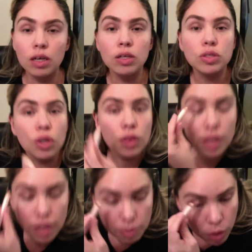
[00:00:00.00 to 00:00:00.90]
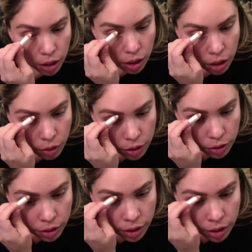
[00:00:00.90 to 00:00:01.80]
So then I'm going to go
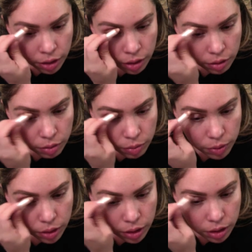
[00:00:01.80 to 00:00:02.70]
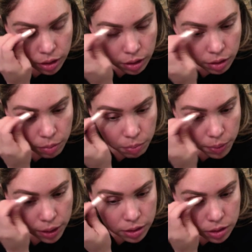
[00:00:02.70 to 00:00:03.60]
underneath with the
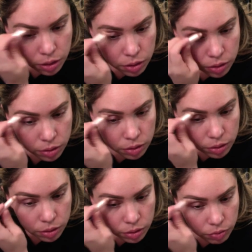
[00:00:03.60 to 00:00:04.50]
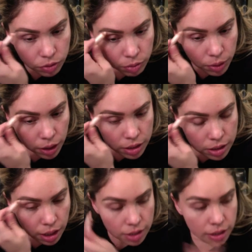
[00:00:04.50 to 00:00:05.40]
pencil from
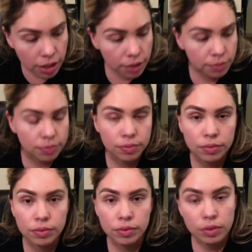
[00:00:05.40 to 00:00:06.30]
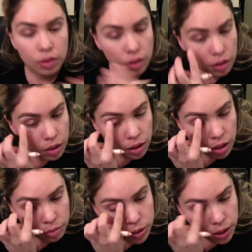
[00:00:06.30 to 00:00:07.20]
Anastasia, and
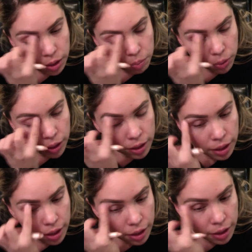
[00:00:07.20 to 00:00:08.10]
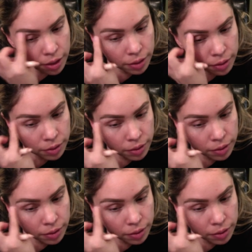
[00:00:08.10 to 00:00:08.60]
I'm just going to blend that in.